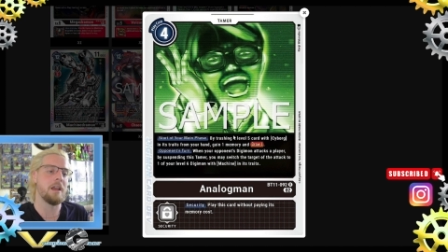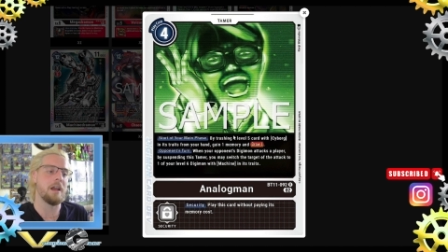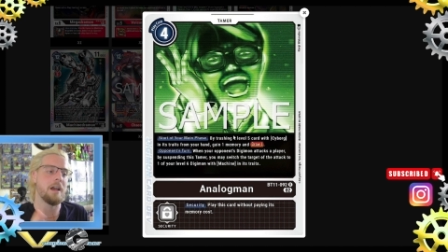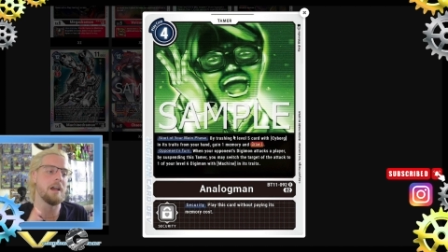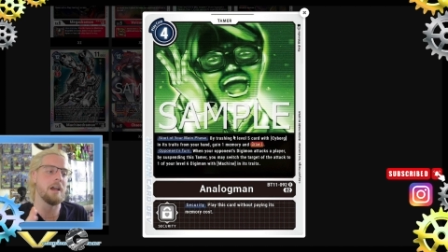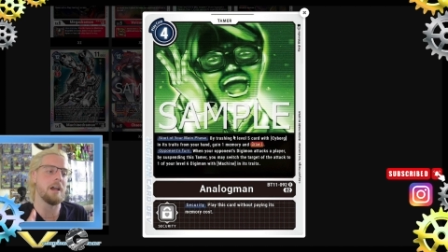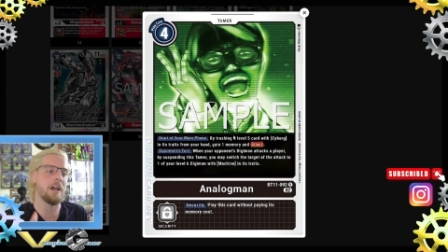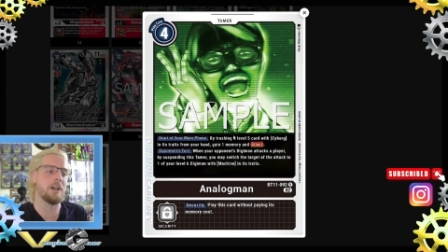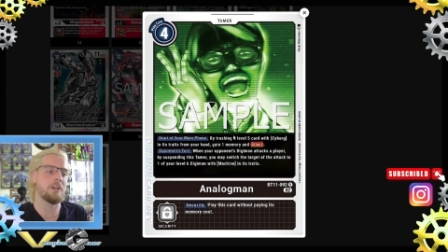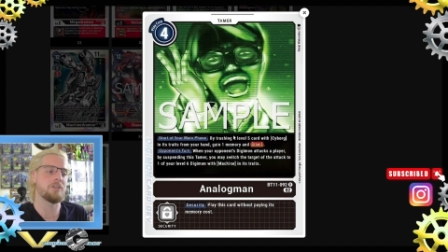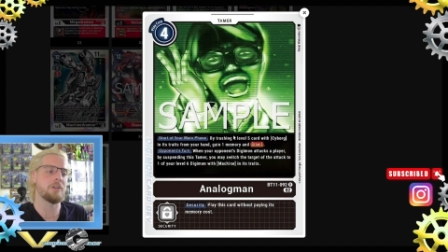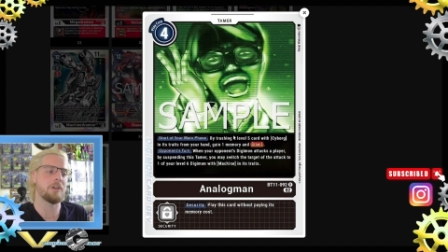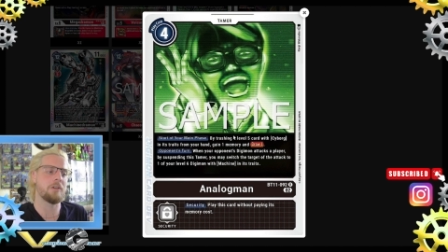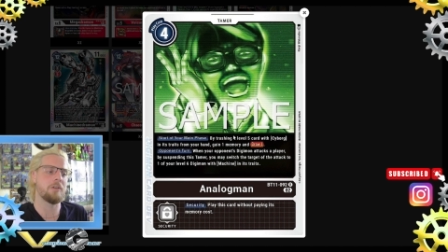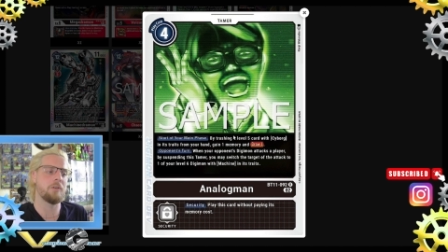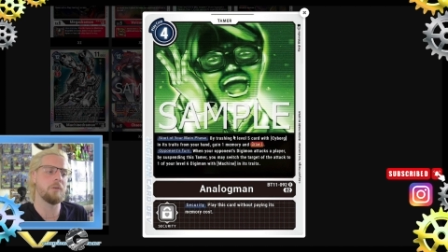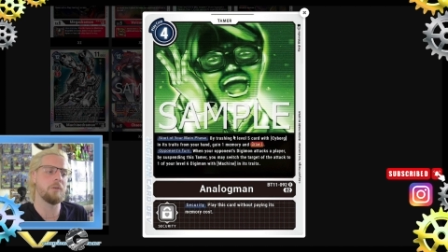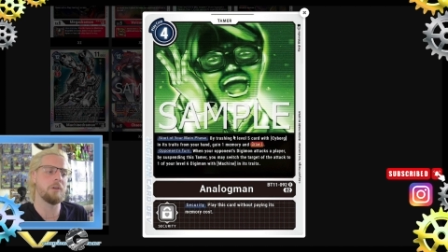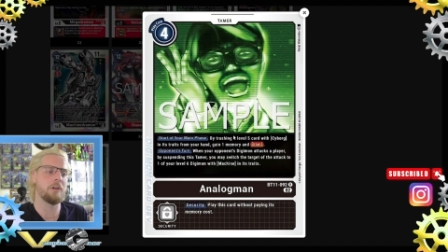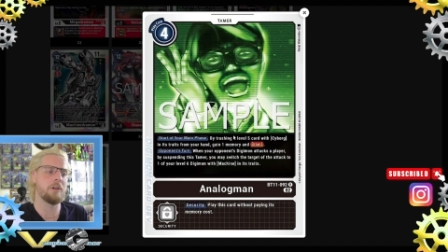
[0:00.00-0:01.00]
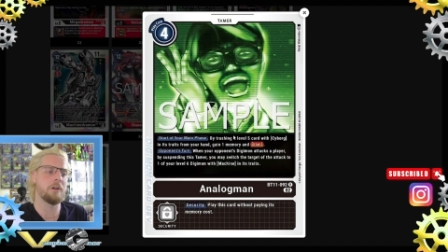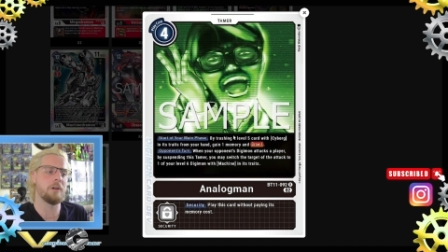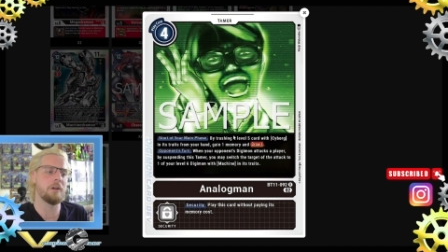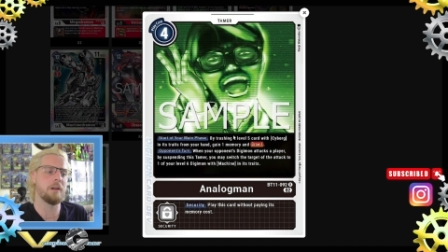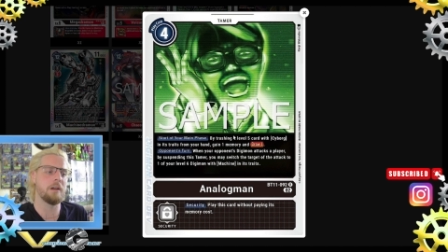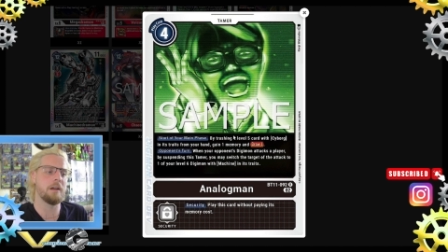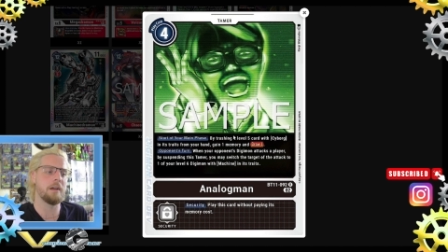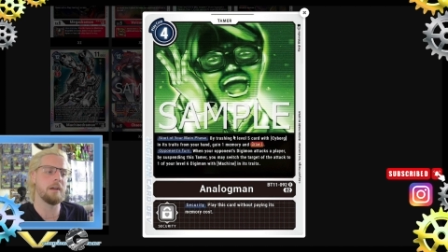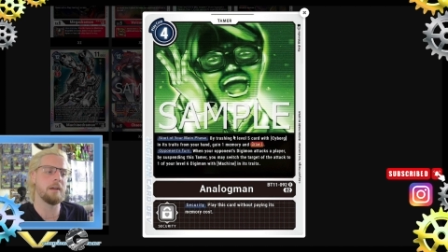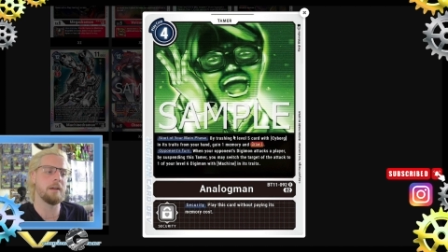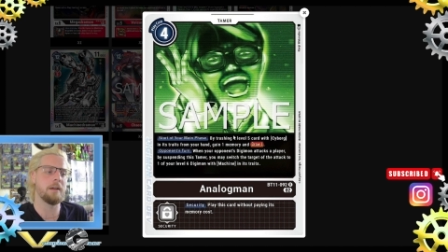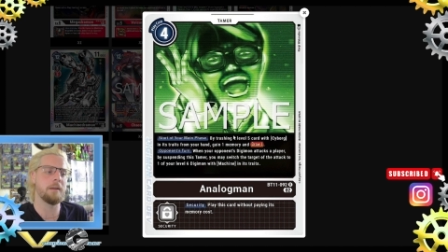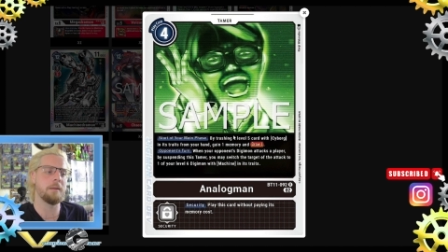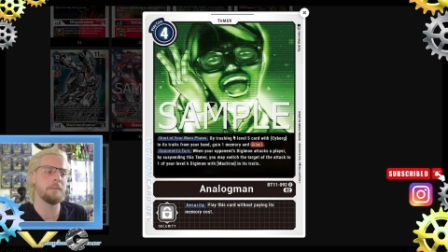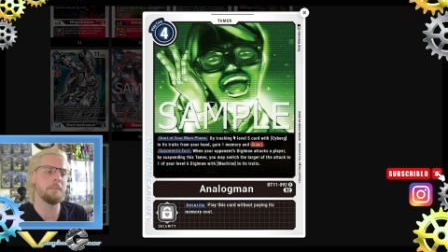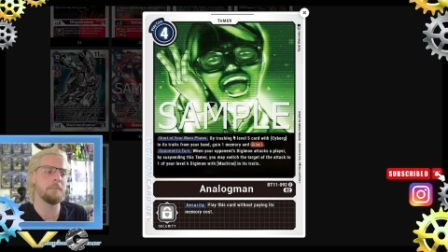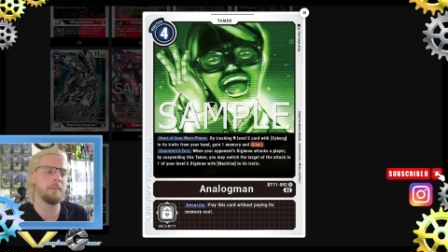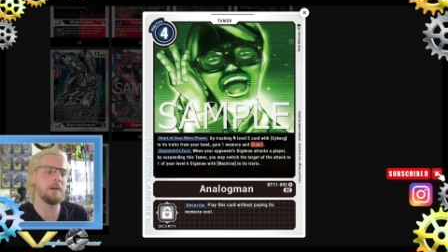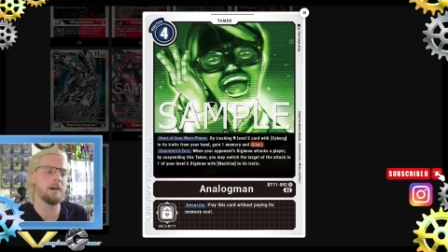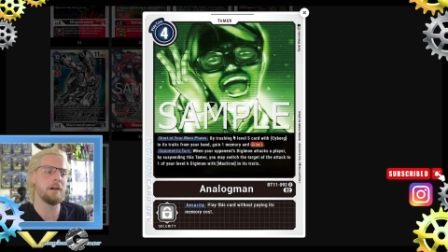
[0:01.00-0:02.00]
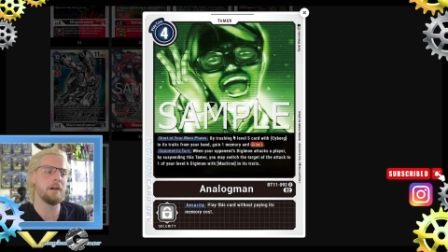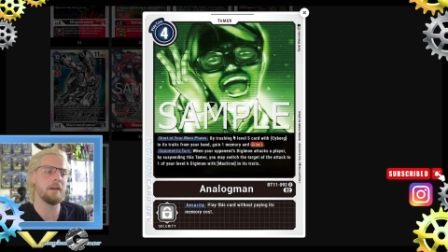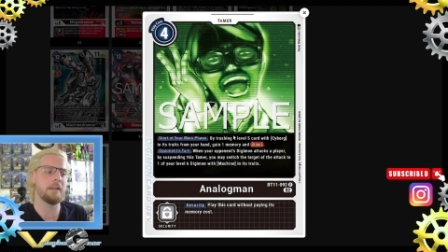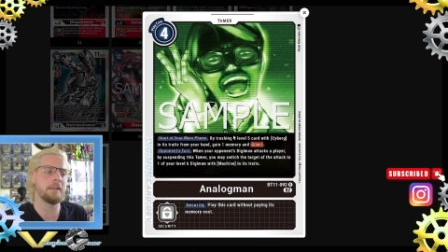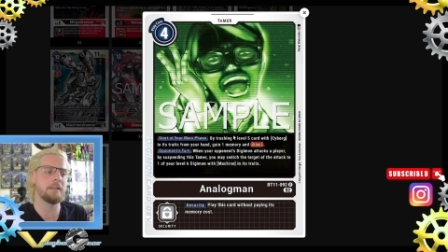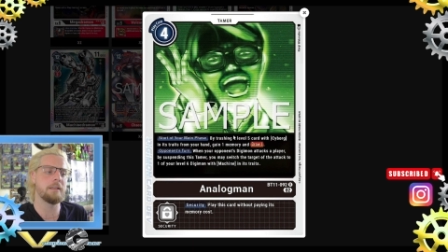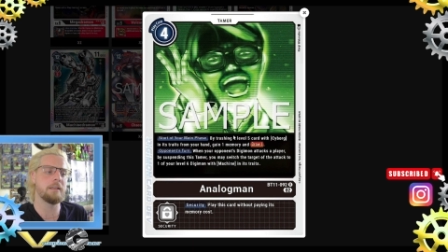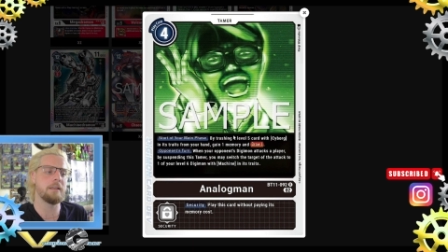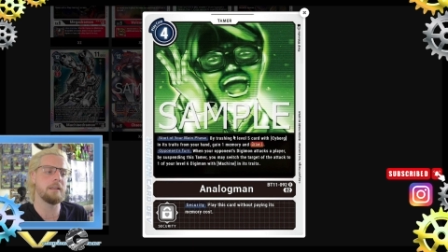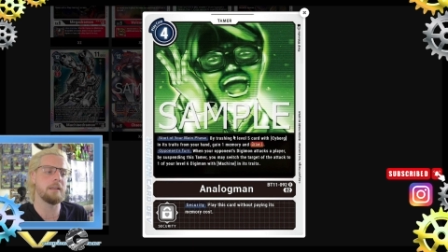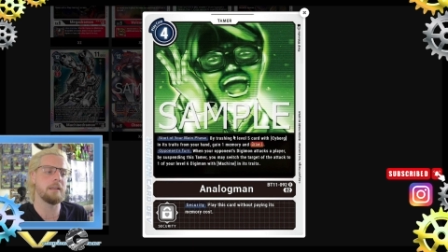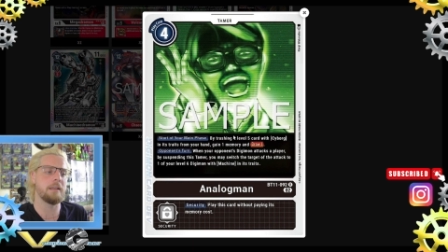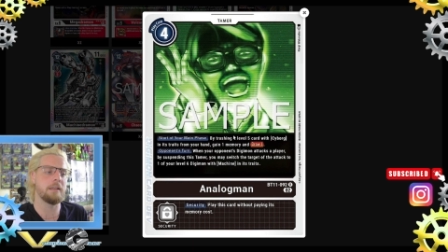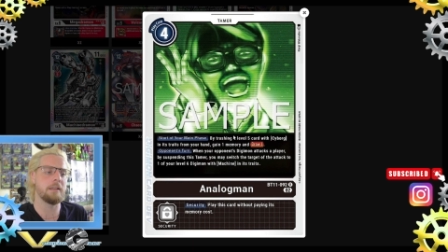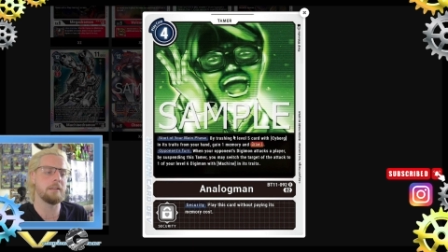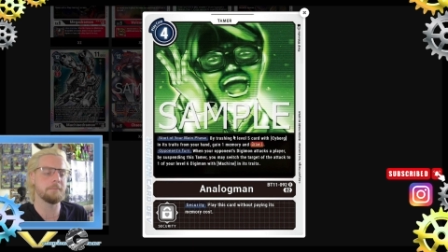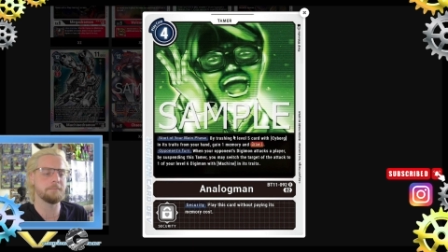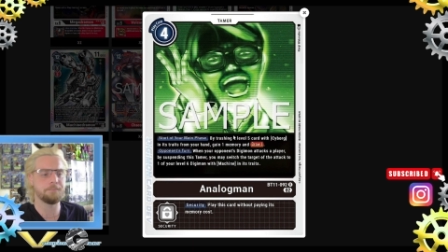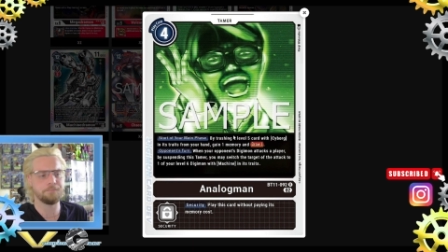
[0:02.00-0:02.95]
Shakuramon, the